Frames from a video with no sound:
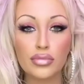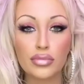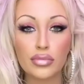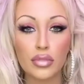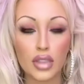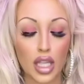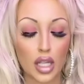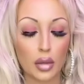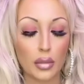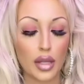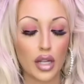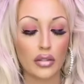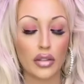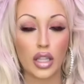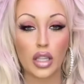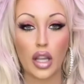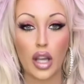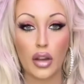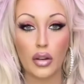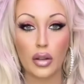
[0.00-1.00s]
Little bit of a
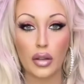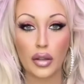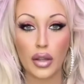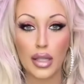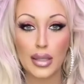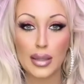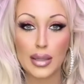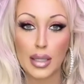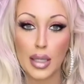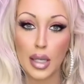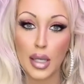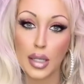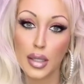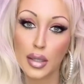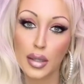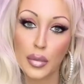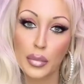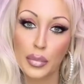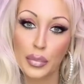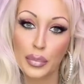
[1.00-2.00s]
glow. Oh, that's
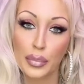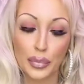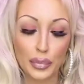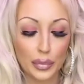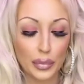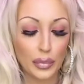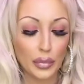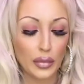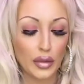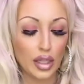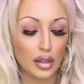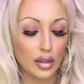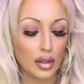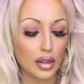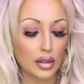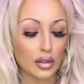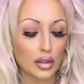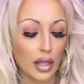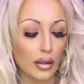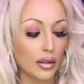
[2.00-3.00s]
nice.
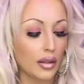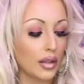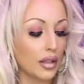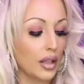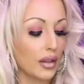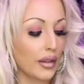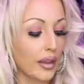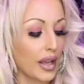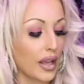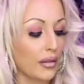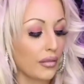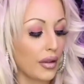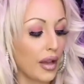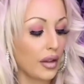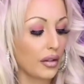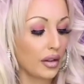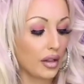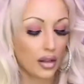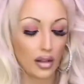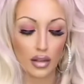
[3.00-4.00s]
I think I
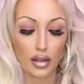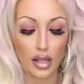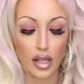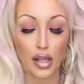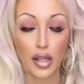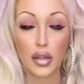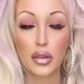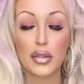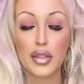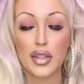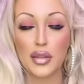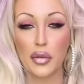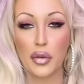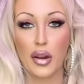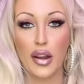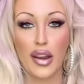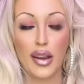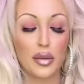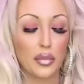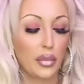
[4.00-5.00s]
found a use
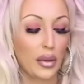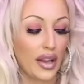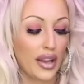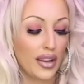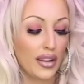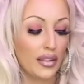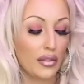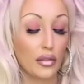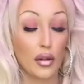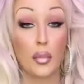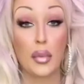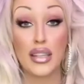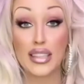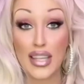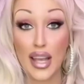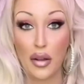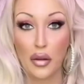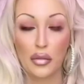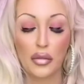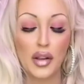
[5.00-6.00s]
for it, but for
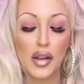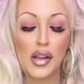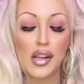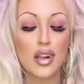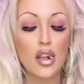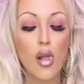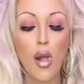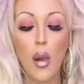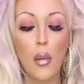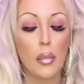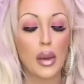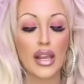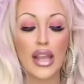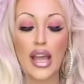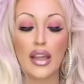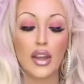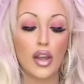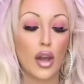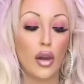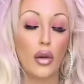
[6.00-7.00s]
myself. But
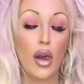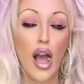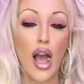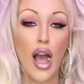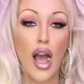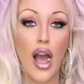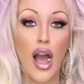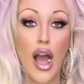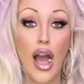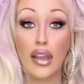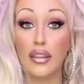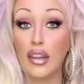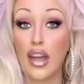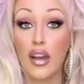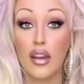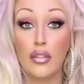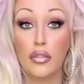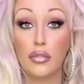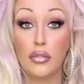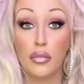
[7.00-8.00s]
yeah, no, I
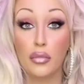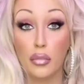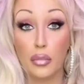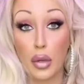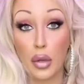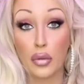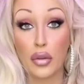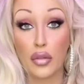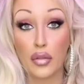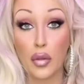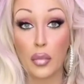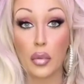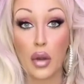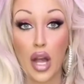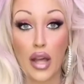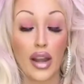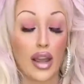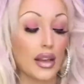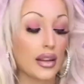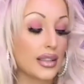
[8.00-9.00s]
love both of the
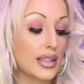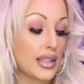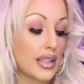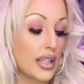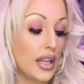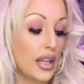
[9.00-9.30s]
products